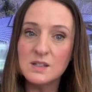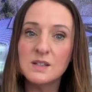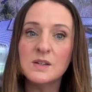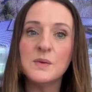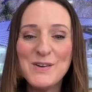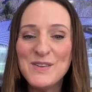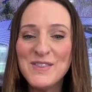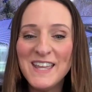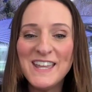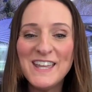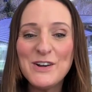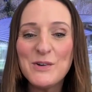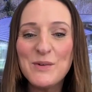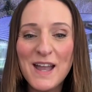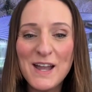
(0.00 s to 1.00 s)
How do they
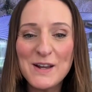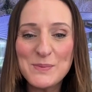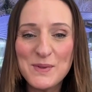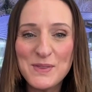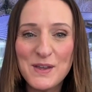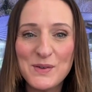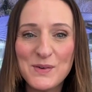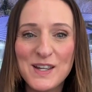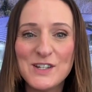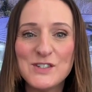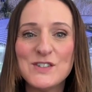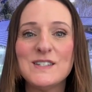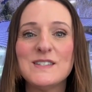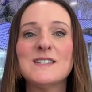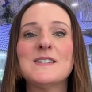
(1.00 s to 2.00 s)
interact with other
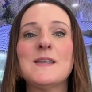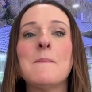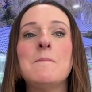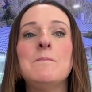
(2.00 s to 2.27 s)
agents?